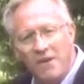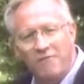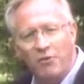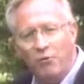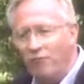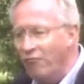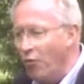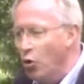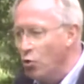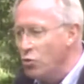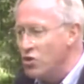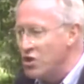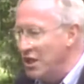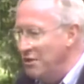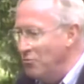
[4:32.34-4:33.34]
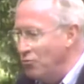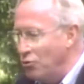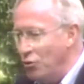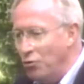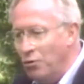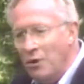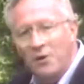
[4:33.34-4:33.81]
Severn flows
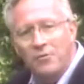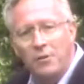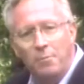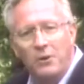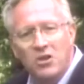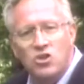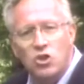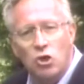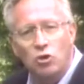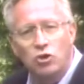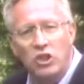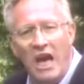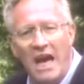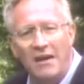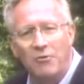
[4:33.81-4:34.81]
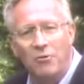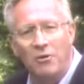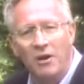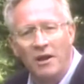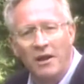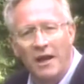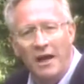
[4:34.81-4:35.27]
into the Bristol
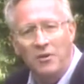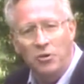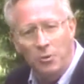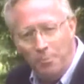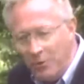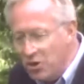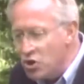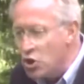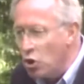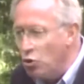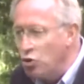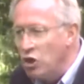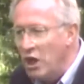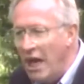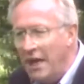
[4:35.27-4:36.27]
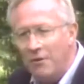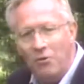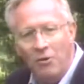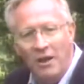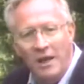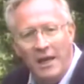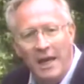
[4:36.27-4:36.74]
Channel, and the Bristol
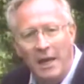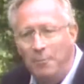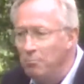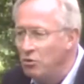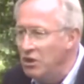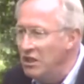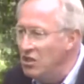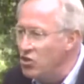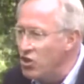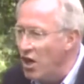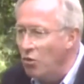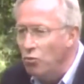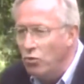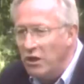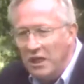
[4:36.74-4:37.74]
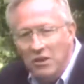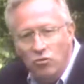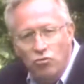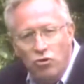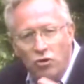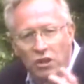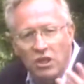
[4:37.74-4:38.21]
Channel empties out
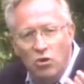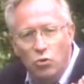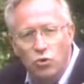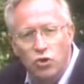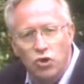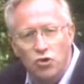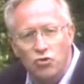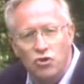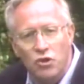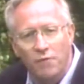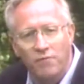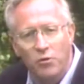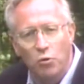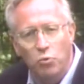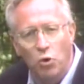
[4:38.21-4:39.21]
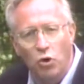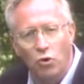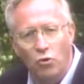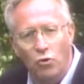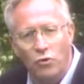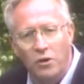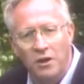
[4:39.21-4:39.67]
into the oceans of the
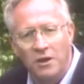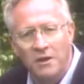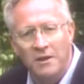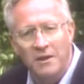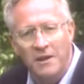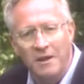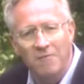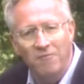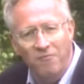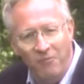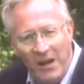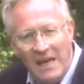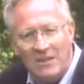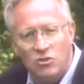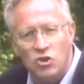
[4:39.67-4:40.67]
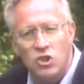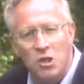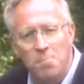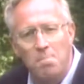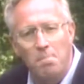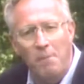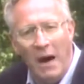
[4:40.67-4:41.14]
world. In fact,
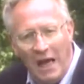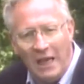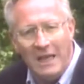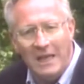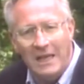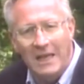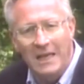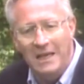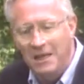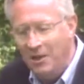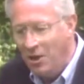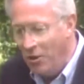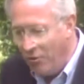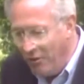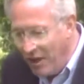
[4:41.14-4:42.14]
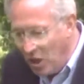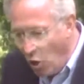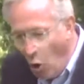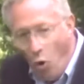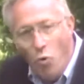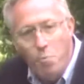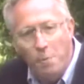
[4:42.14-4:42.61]
symbolically,
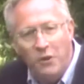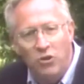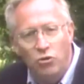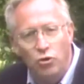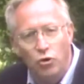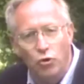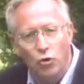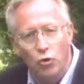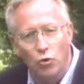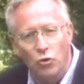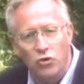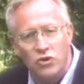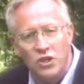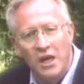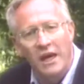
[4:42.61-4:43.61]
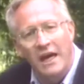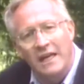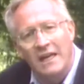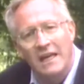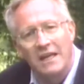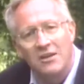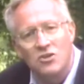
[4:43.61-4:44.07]
they opened the doors
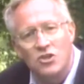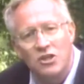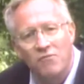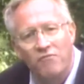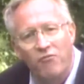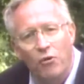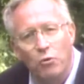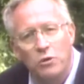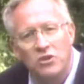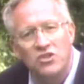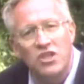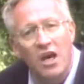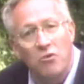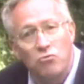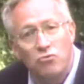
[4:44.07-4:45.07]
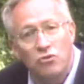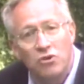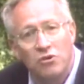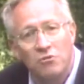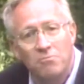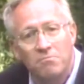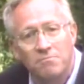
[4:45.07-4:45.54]
and let his influence
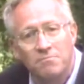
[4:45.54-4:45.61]
out.